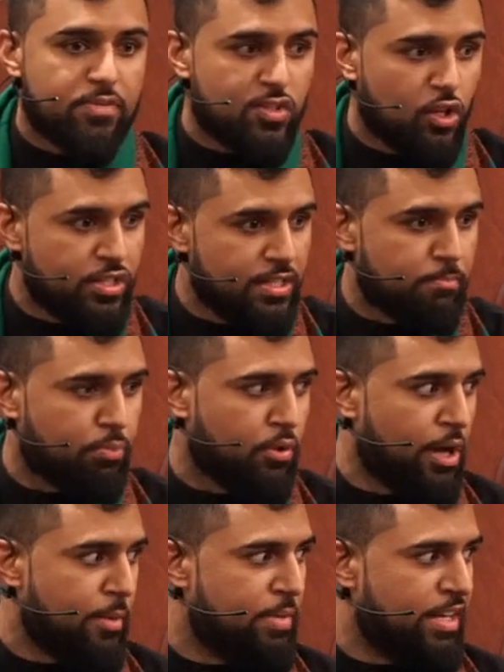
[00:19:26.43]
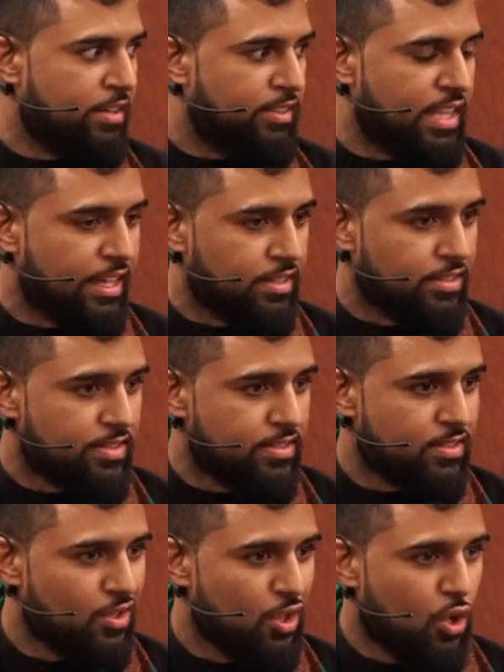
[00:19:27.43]
certain prohibited
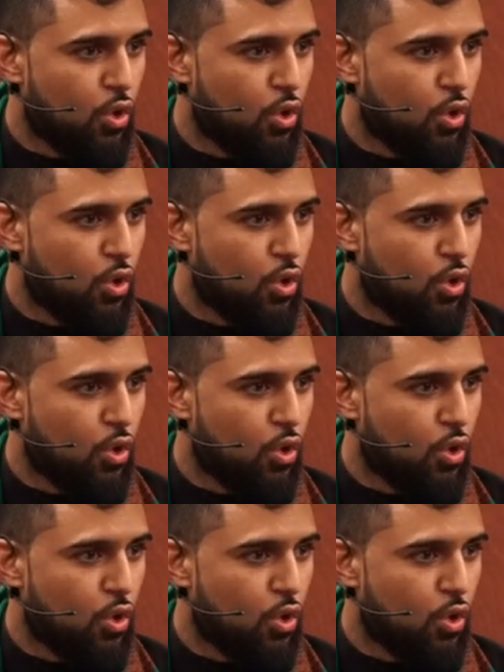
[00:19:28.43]
things.